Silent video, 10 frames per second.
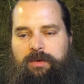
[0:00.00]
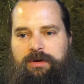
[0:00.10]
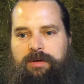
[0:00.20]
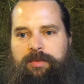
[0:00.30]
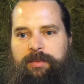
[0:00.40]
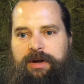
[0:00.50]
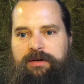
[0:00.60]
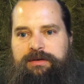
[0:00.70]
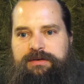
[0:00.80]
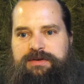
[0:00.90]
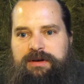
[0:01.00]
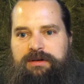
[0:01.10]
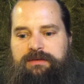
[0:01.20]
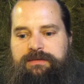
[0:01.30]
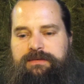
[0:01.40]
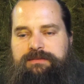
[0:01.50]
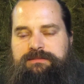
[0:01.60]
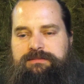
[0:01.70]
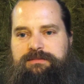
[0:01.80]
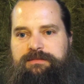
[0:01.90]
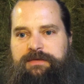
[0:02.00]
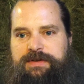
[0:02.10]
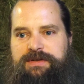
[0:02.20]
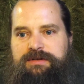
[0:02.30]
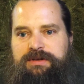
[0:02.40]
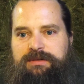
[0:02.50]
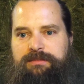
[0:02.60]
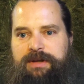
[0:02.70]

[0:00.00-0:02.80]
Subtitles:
work on preparing yourself physically,